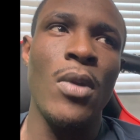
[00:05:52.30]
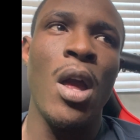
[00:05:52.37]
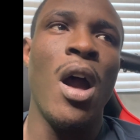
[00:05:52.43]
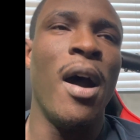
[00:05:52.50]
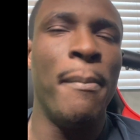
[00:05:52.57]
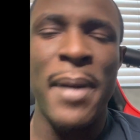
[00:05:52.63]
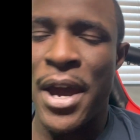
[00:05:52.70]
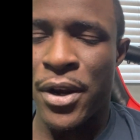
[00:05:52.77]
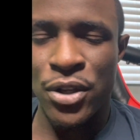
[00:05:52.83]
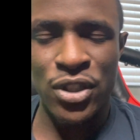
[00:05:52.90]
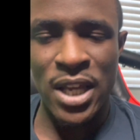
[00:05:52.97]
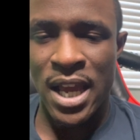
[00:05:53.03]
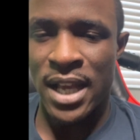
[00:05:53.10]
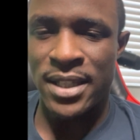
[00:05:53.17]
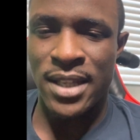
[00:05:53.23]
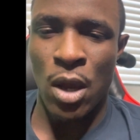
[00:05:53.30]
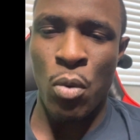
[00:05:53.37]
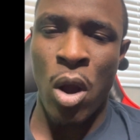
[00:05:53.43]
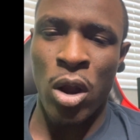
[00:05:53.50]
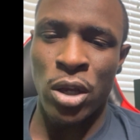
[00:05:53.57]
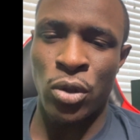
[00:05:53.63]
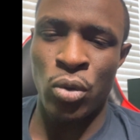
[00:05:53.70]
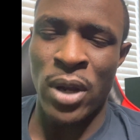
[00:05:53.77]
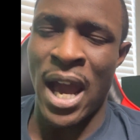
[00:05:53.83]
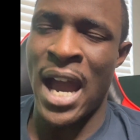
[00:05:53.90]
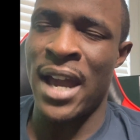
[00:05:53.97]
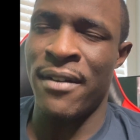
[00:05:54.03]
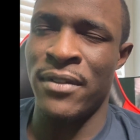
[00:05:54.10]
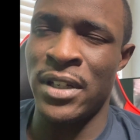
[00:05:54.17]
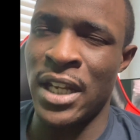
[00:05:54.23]
a better chance at walking through the eye
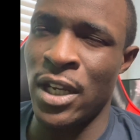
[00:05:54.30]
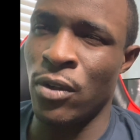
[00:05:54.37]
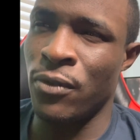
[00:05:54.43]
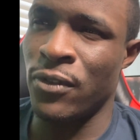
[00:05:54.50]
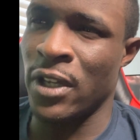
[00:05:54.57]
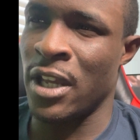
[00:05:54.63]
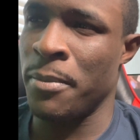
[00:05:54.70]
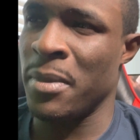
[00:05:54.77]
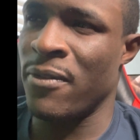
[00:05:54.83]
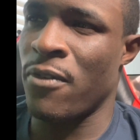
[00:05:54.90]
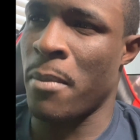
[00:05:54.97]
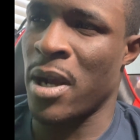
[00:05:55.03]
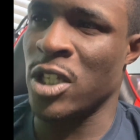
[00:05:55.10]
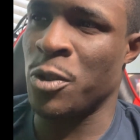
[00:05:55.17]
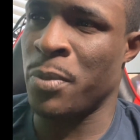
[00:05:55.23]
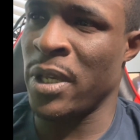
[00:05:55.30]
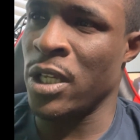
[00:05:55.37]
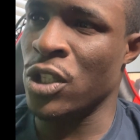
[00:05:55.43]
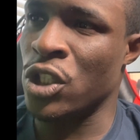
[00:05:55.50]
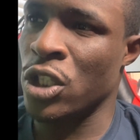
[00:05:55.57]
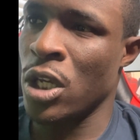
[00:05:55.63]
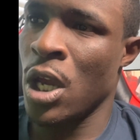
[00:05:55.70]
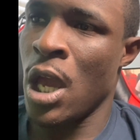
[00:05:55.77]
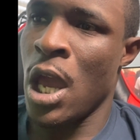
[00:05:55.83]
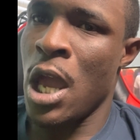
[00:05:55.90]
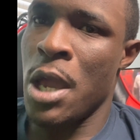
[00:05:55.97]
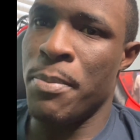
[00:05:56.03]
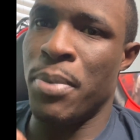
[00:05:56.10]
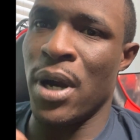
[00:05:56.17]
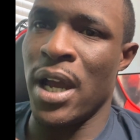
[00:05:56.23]
of a needle. Forgive me for my speech,
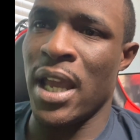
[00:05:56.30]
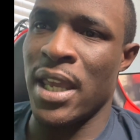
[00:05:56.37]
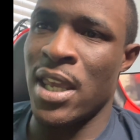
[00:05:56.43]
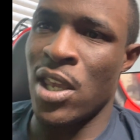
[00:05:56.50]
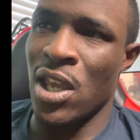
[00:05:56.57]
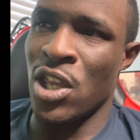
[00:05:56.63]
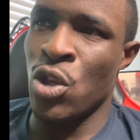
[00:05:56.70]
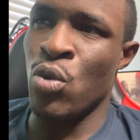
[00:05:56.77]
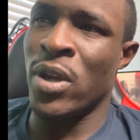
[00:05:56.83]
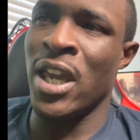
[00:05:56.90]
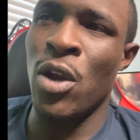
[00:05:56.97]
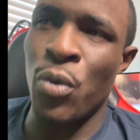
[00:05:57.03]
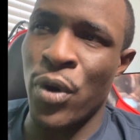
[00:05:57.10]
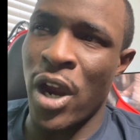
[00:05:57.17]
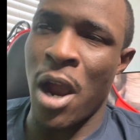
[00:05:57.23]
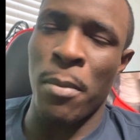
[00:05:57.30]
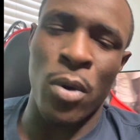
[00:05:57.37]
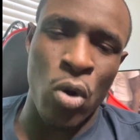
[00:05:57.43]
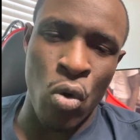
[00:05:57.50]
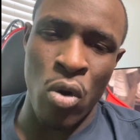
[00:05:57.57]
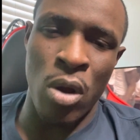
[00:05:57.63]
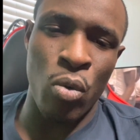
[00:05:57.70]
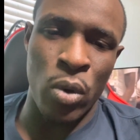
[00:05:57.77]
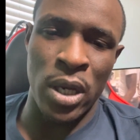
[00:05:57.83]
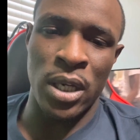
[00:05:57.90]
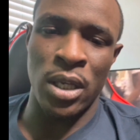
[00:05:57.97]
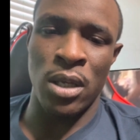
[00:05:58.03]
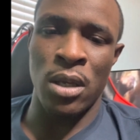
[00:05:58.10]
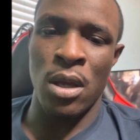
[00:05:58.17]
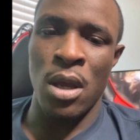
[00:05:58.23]
but you get where I'm going with
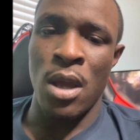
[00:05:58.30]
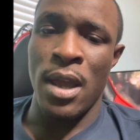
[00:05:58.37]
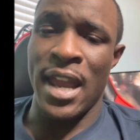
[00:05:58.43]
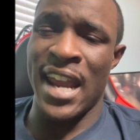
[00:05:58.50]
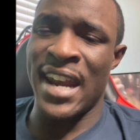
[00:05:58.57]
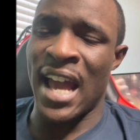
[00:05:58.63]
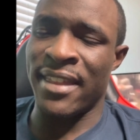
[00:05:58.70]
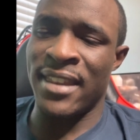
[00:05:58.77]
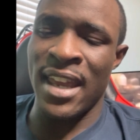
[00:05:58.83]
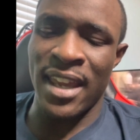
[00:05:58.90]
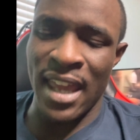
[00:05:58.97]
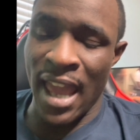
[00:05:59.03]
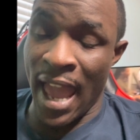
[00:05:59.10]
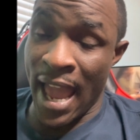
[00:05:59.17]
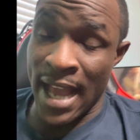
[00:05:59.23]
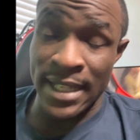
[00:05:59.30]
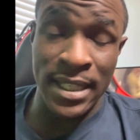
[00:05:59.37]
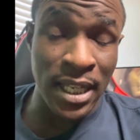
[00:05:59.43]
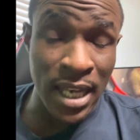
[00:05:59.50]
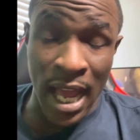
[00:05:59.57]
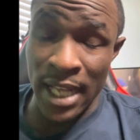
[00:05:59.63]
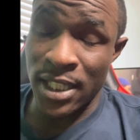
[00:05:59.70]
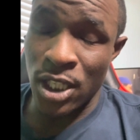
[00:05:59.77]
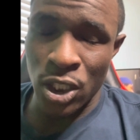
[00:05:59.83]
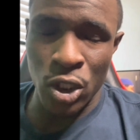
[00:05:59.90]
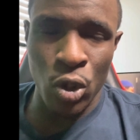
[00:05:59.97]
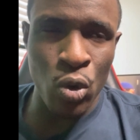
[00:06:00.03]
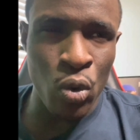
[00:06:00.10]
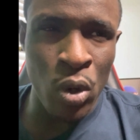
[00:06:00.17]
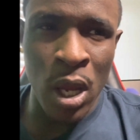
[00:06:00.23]
it. And I think it has a lot to
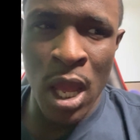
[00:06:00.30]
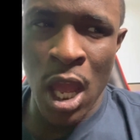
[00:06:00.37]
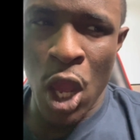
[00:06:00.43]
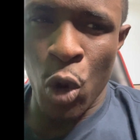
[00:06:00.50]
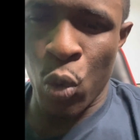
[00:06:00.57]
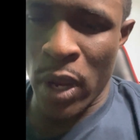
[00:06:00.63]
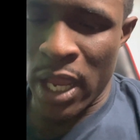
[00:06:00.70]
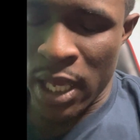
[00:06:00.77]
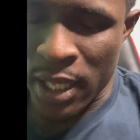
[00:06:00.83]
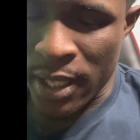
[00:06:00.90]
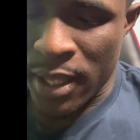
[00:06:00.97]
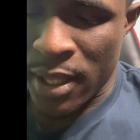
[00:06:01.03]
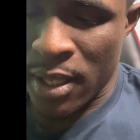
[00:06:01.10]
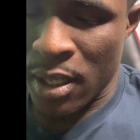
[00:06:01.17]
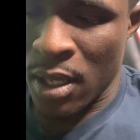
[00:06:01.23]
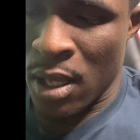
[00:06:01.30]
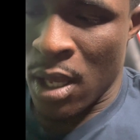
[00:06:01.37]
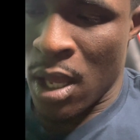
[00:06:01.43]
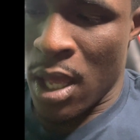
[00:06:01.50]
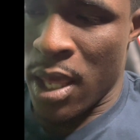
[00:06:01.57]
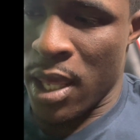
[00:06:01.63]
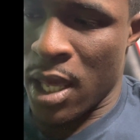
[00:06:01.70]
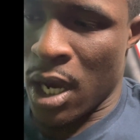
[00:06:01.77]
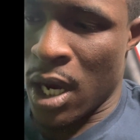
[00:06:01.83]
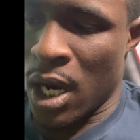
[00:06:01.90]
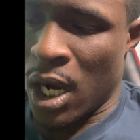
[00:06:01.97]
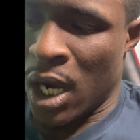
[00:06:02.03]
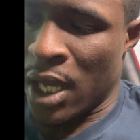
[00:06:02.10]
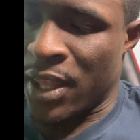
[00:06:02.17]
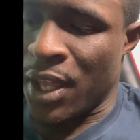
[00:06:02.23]
do with uh,
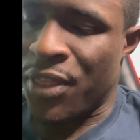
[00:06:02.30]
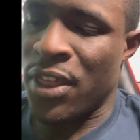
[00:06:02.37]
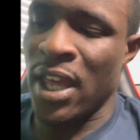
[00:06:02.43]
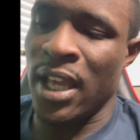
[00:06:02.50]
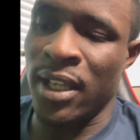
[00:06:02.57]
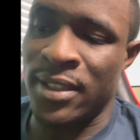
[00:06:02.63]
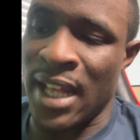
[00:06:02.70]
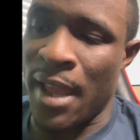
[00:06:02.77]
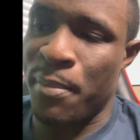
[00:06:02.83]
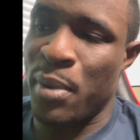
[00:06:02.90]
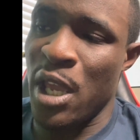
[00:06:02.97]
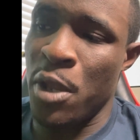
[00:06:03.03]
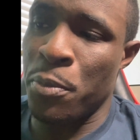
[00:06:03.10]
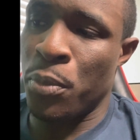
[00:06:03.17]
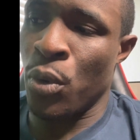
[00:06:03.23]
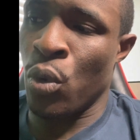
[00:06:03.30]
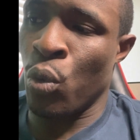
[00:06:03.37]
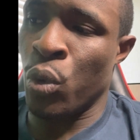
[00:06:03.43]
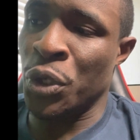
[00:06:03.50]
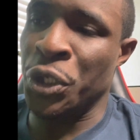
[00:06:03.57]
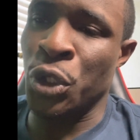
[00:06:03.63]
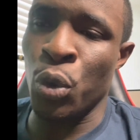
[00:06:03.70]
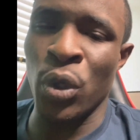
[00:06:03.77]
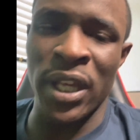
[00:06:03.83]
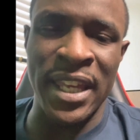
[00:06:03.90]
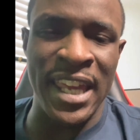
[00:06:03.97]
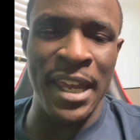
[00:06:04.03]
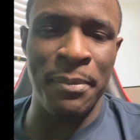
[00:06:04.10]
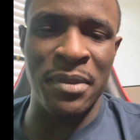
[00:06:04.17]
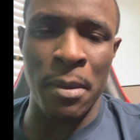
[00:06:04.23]
uh, the things that people would do to
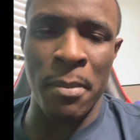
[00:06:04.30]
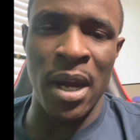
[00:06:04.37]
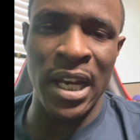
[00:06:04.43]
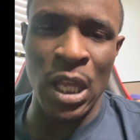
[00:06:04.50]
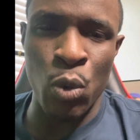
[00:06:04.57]
keep the money